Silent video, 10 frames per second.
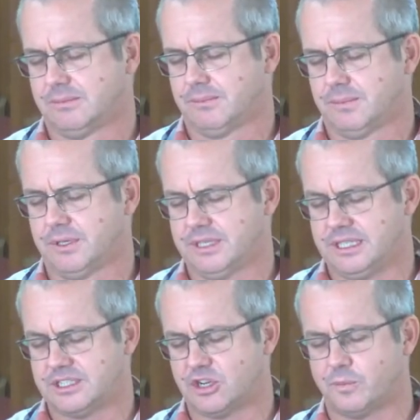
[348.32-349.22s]

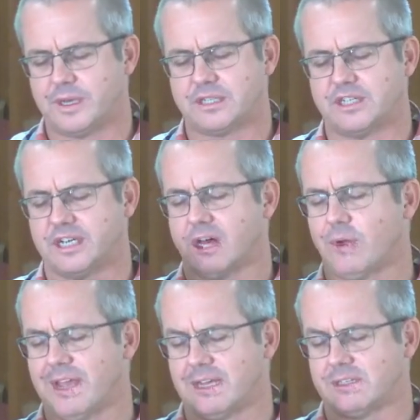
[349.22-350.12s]
Please help us to
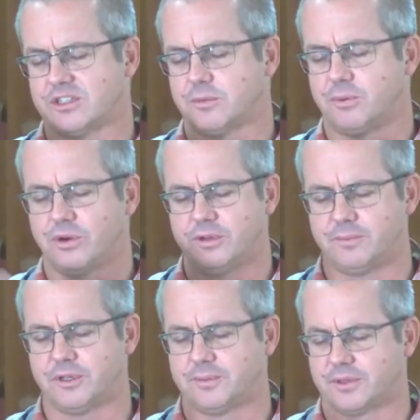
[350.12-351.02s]
go out to point
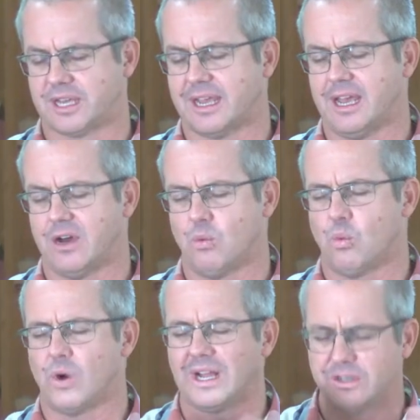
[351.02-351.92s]
people to how
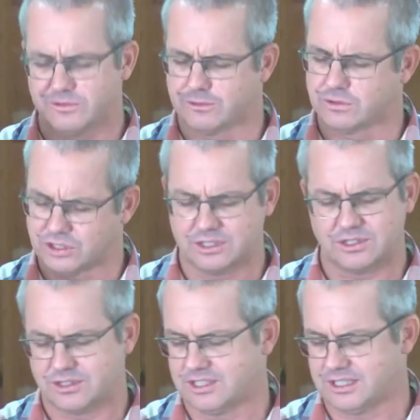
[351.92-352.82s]
wonderful
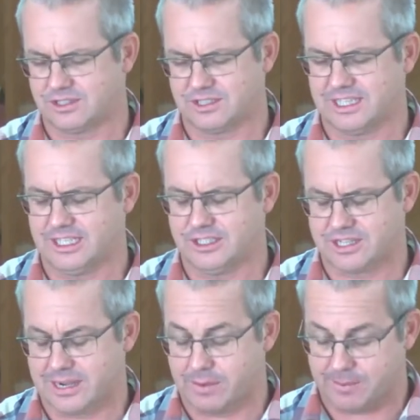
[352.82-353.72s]
Jesus is. In his
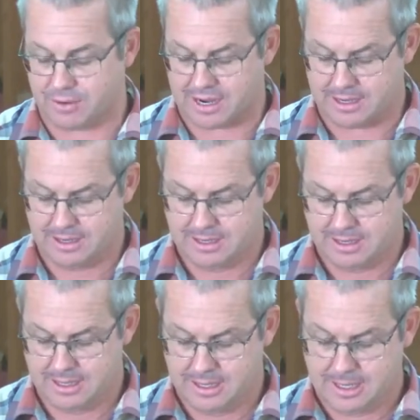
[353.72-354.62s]
name we pray.
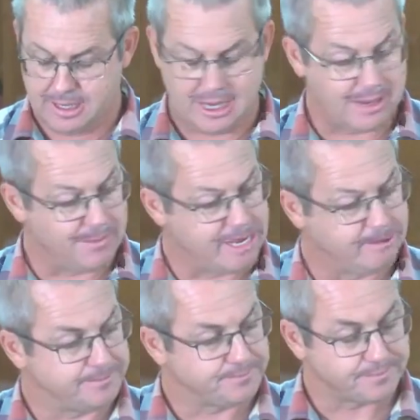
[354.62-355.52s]

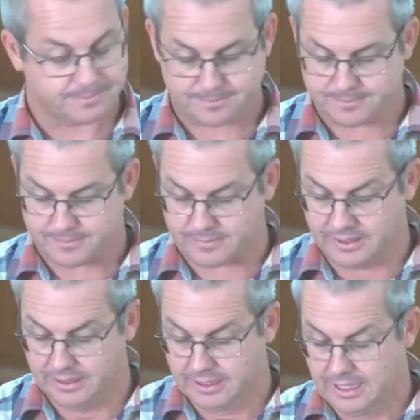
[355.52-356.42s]
Amen.
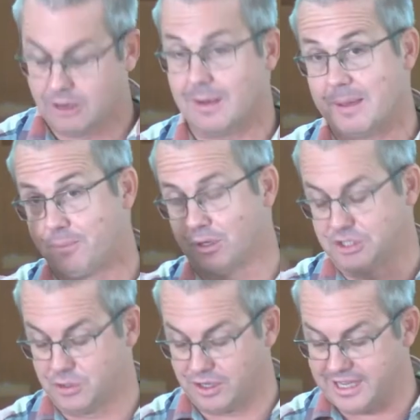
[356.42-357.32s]
I have point
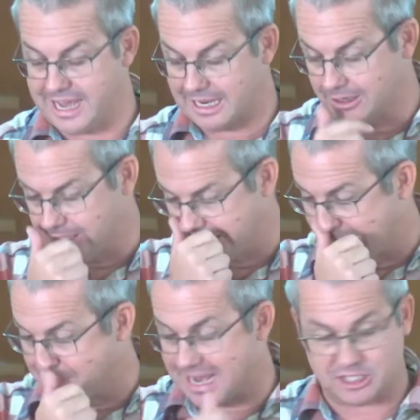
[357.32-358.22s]
two on the outline.
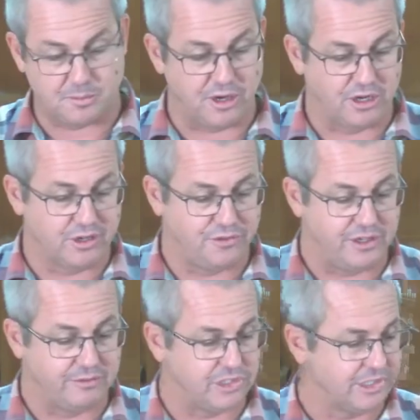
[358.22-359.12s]
Uh, Mark's biography
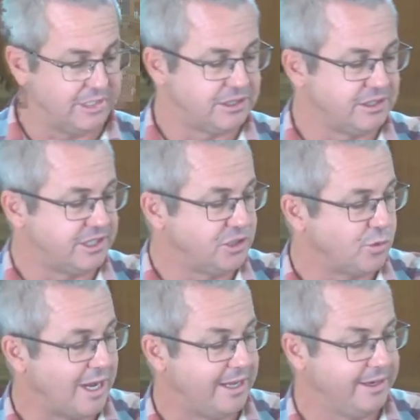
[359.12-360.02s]
of Jesus is
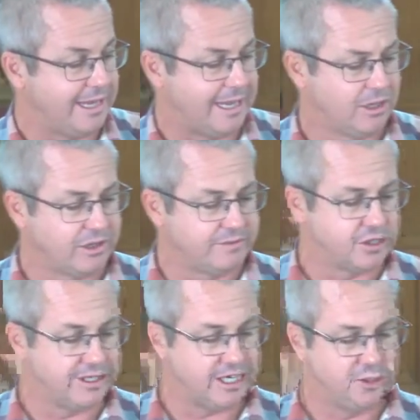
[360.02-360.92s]
one uh, a lot of
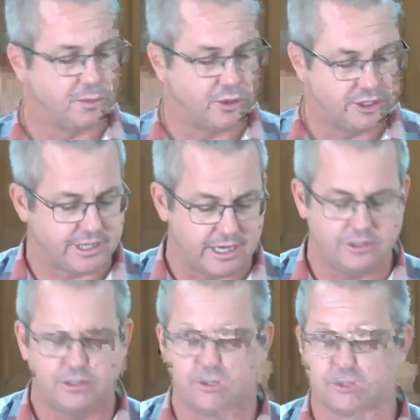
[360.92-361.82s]
teenage boys go
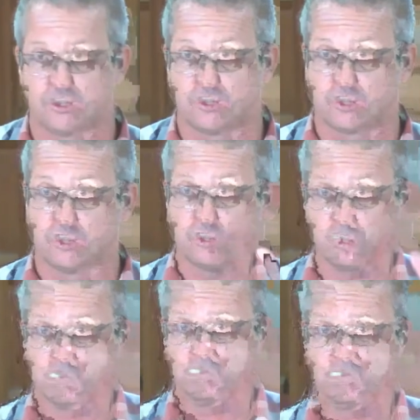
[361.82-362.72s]
to because the
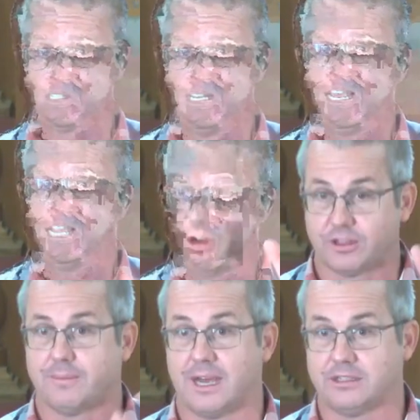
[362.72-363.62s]
shortest and got
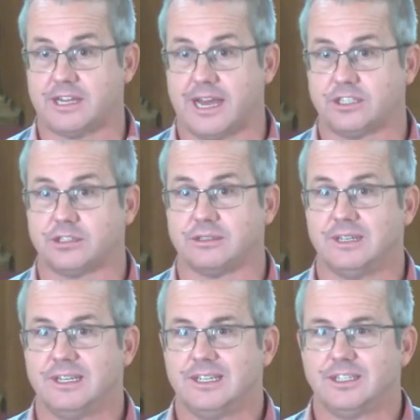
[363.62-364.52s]
the most action.
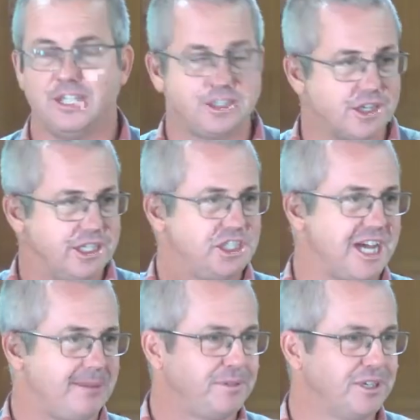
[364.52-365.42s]
16
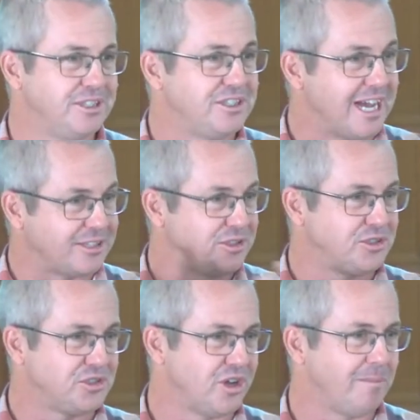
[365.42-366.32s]
chapters doesn't
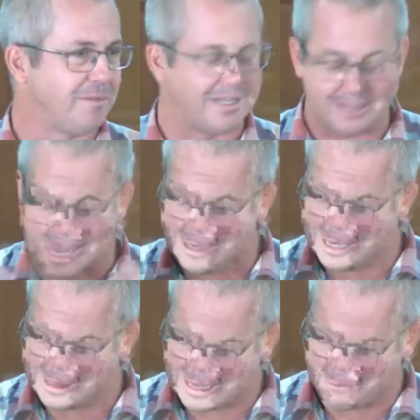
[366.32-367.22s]
stop, but don't
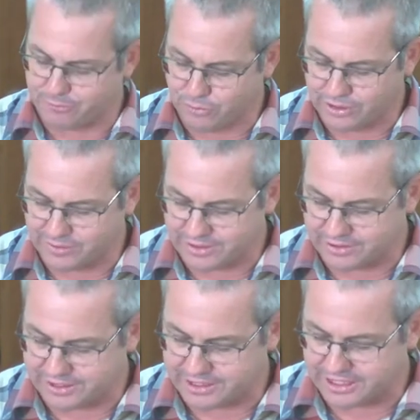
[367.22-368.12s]
let that fool you into
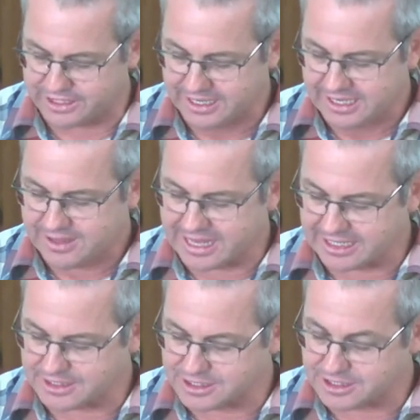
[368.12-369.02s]
thinking that
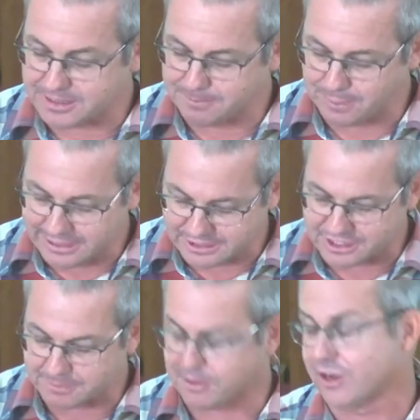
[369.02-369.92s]
it's a
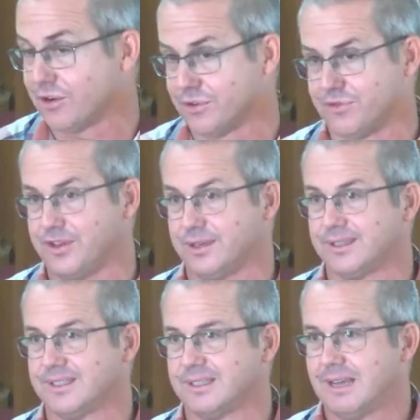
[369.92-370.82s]
simplistic biography.
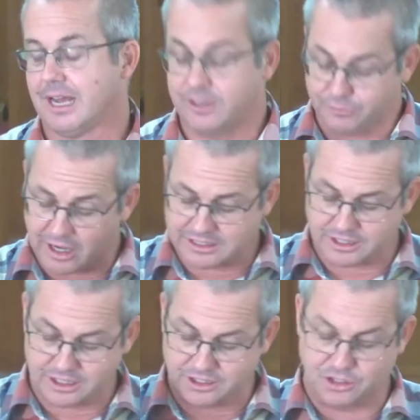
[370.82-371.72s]
Uh, it divides
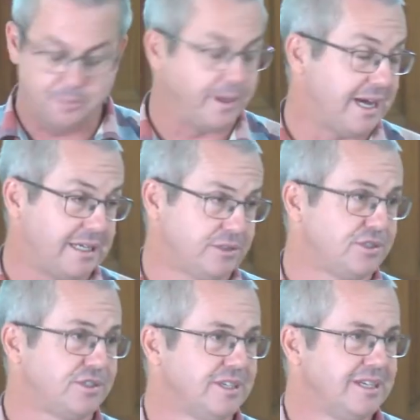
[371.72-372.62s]
into two
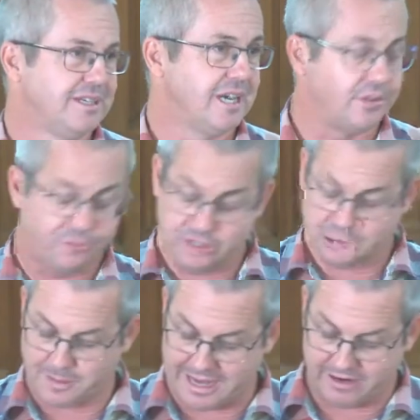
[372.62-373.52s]
parts. Uh, the
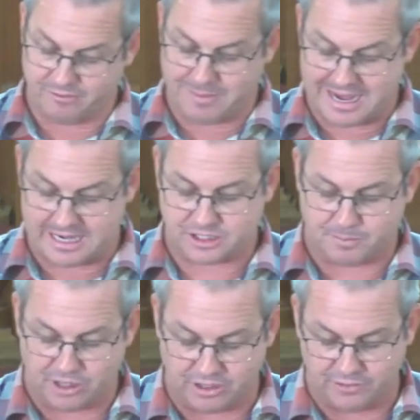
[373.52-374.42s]
first part of Mark's
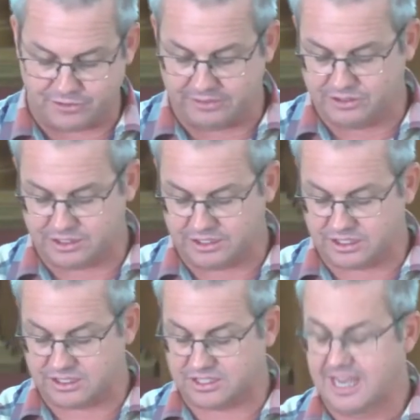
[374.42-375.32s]
biography of
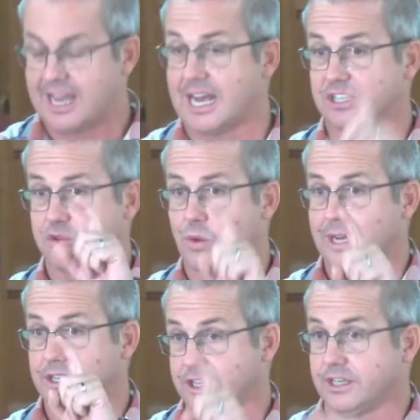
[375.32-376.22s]
Jesus asks
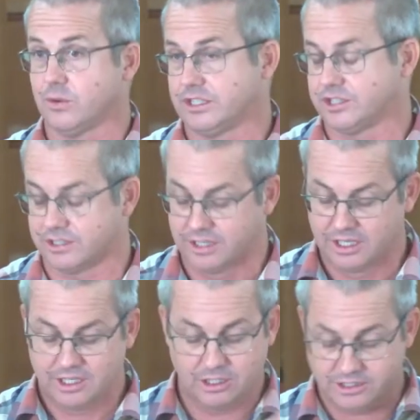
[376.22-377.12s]
one key question.
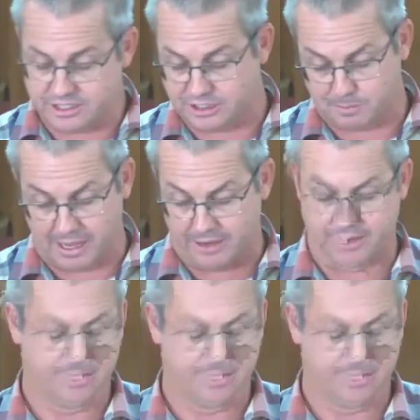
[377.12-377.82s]
Who's this bloke?